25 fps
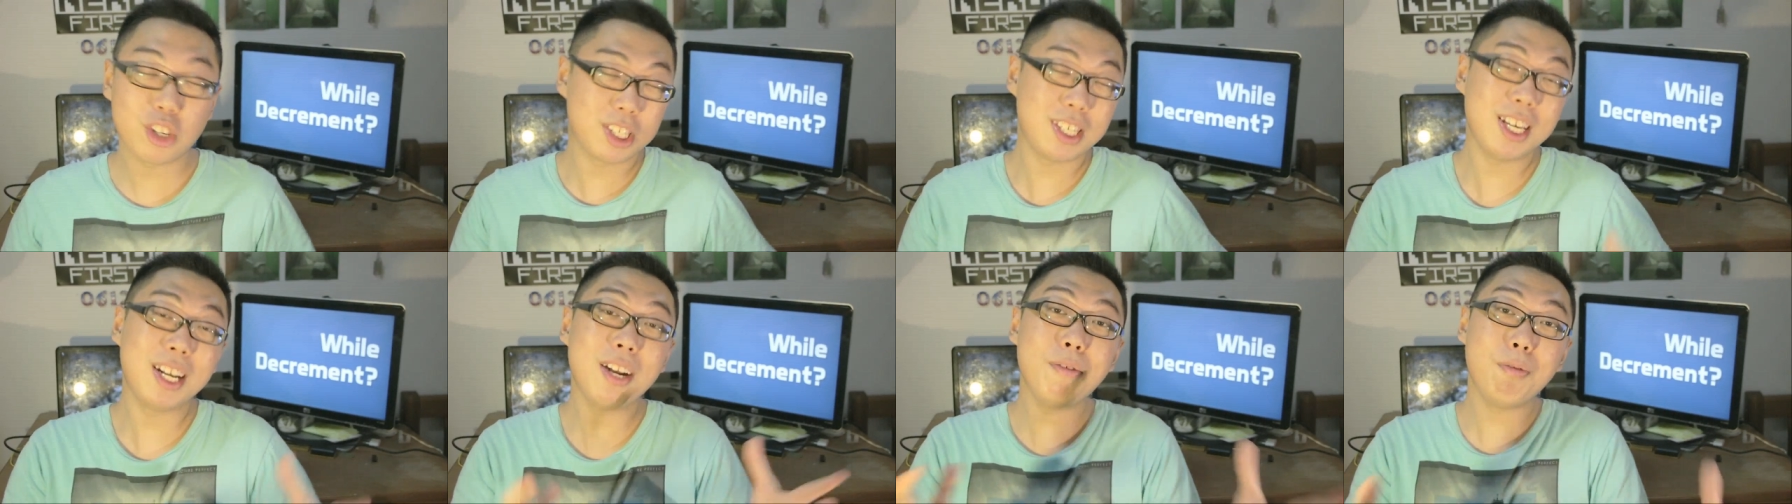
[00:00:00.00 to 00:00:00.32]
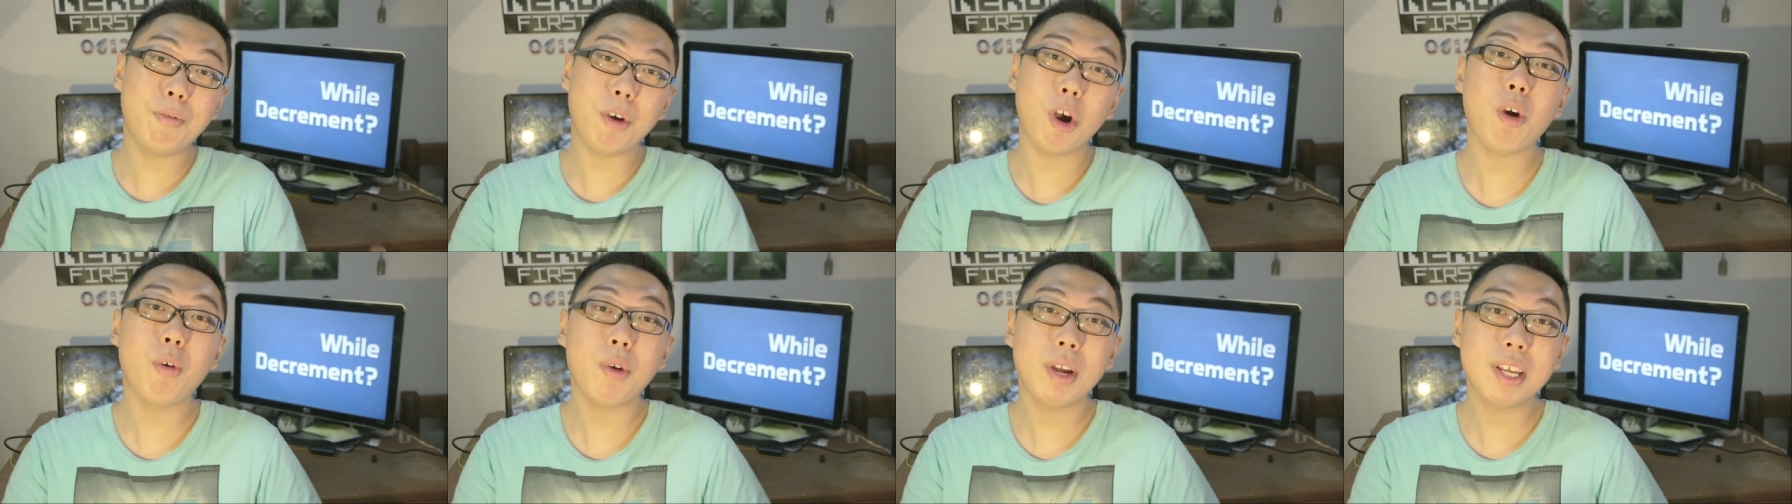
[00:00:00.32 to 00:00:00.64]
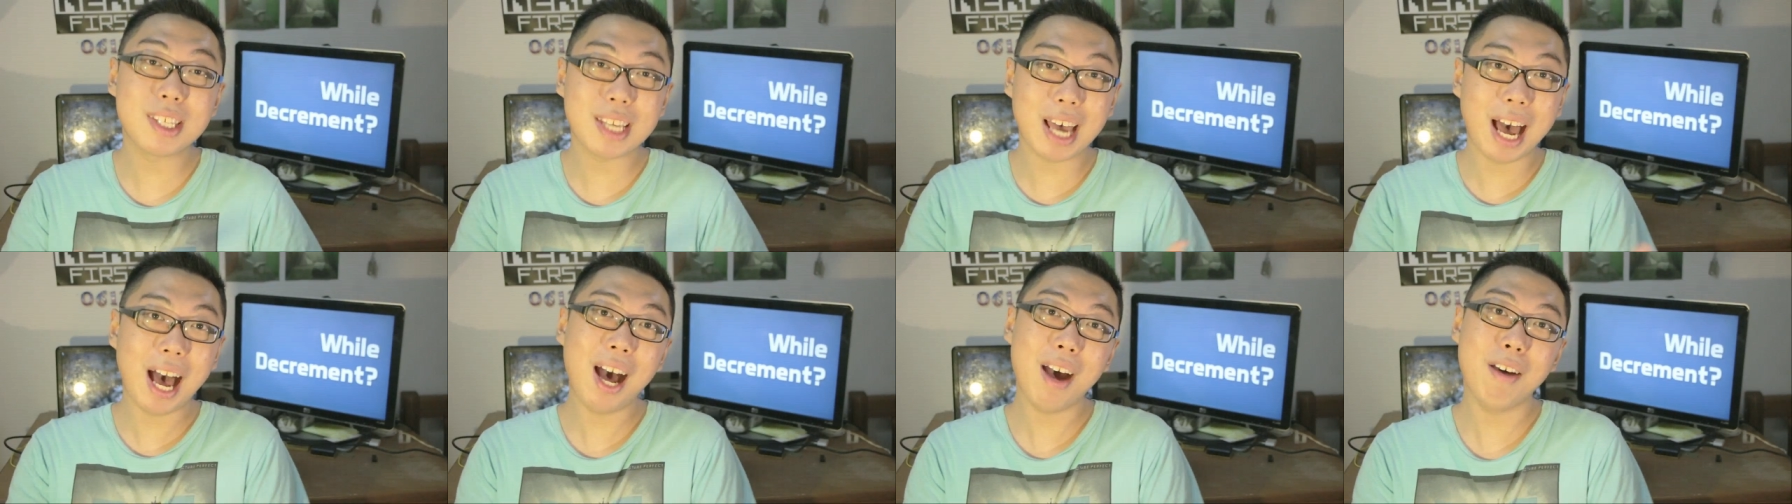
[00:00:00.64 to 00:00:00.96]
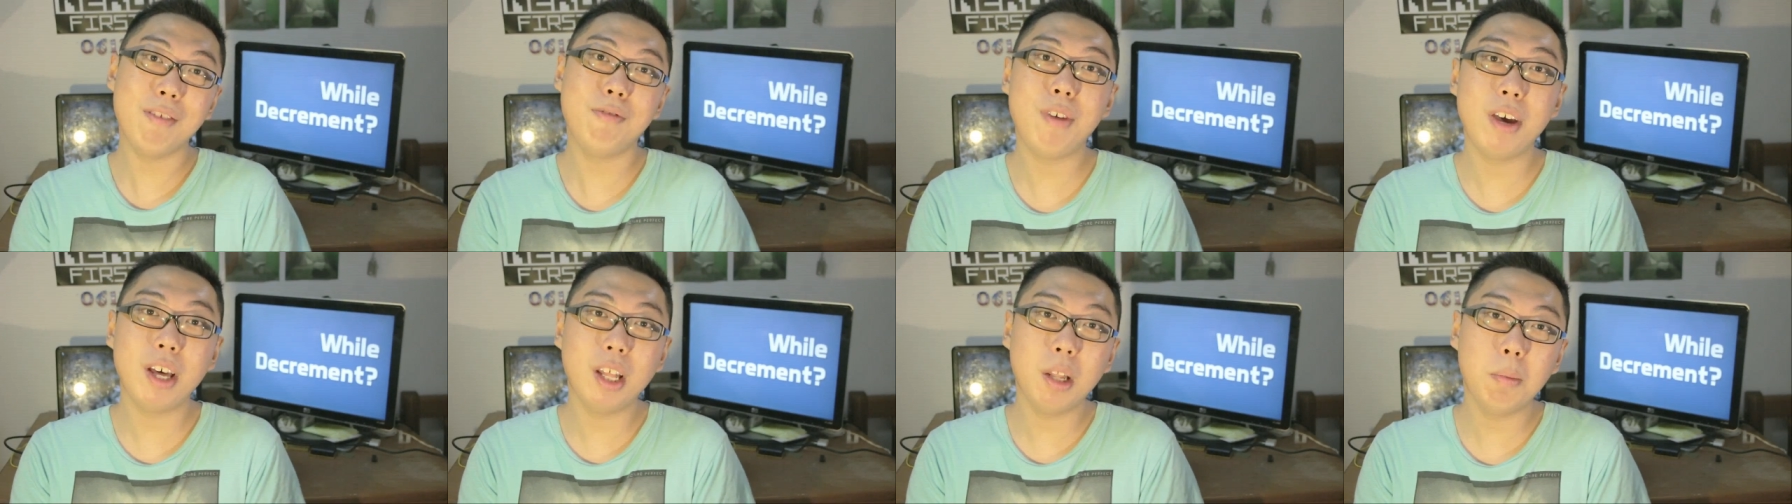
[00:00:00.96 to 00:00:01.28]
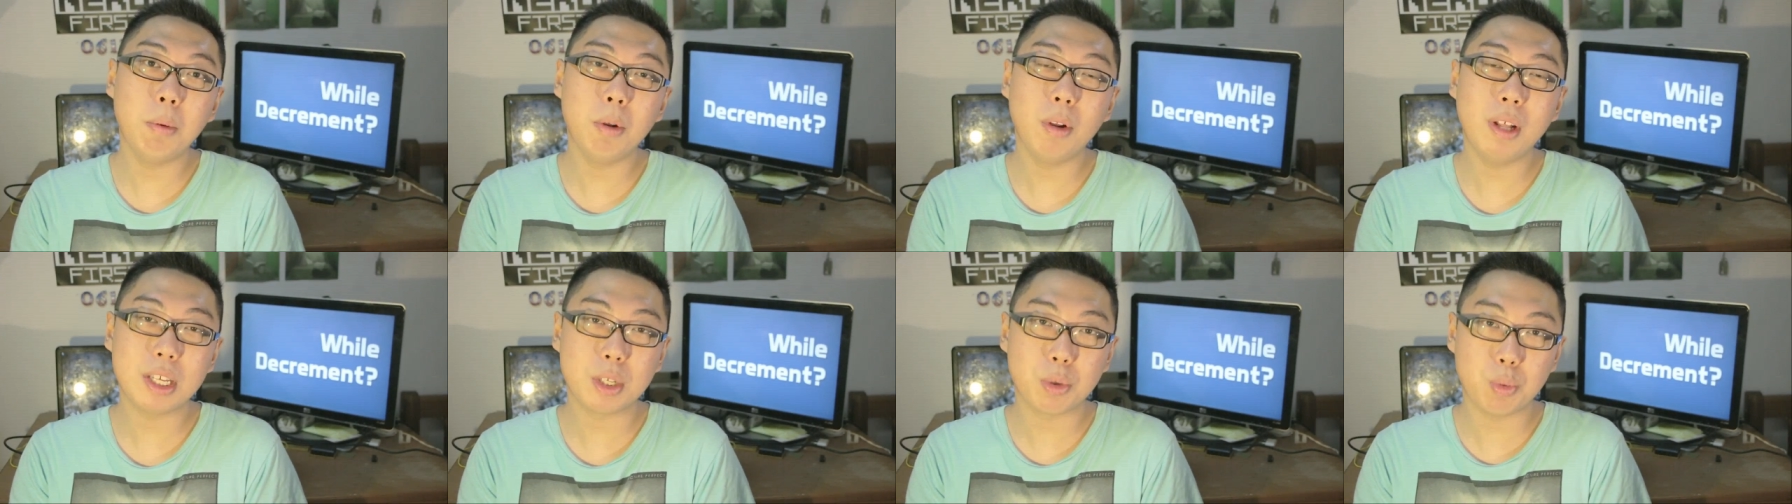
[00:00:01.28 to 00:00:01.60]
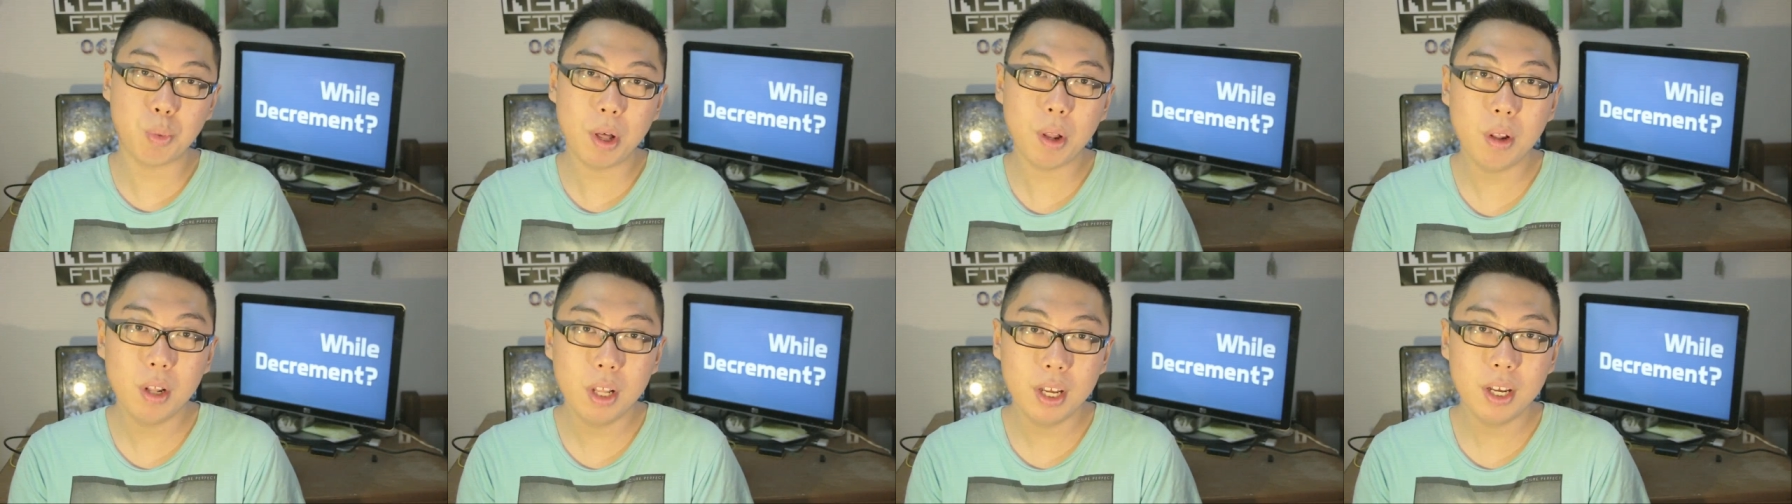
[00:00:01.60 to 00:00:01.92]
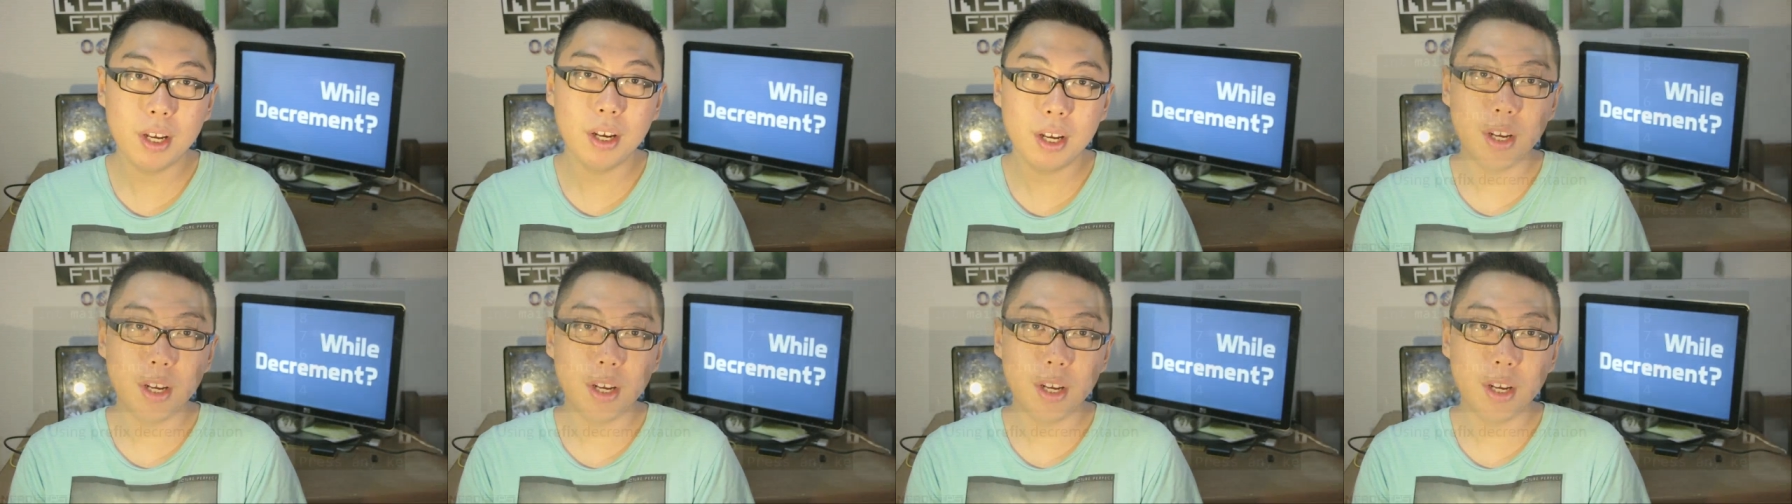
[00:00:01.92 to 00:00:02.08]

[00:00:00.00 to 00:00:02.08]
certain variants are available as well.